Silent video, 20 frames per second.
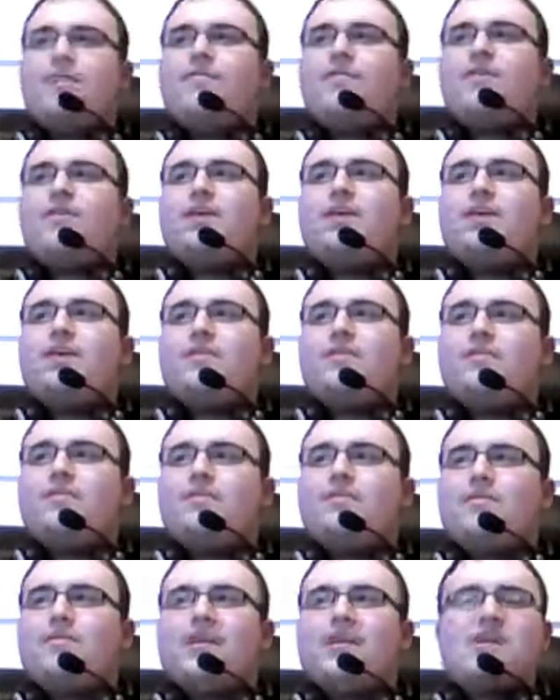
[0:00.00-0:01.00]
The
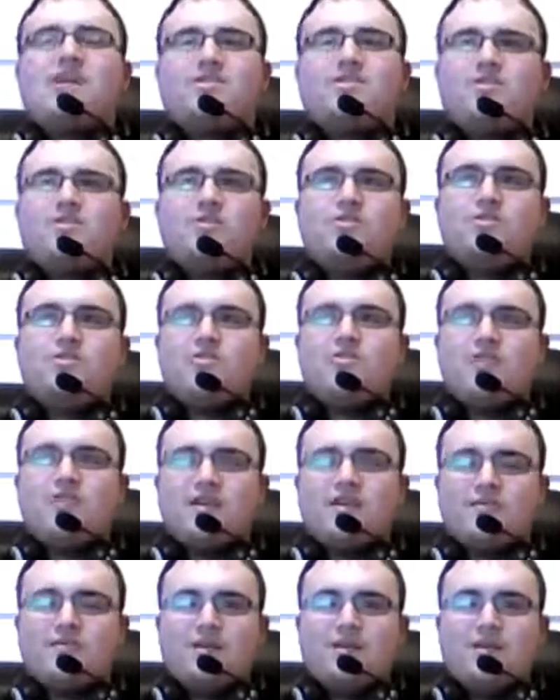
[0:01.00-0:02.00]
last two
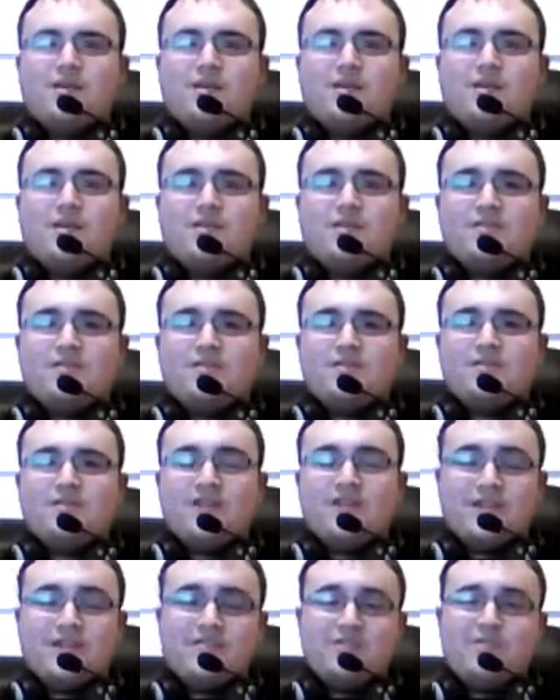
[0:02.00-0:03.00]

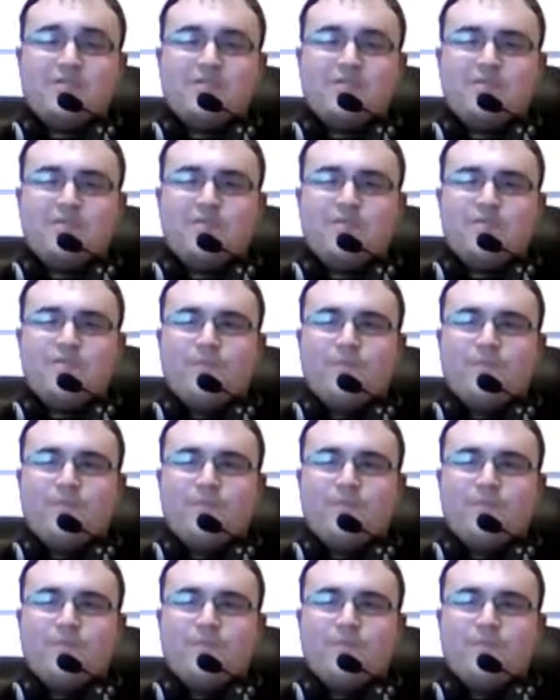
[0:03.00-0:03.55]
sections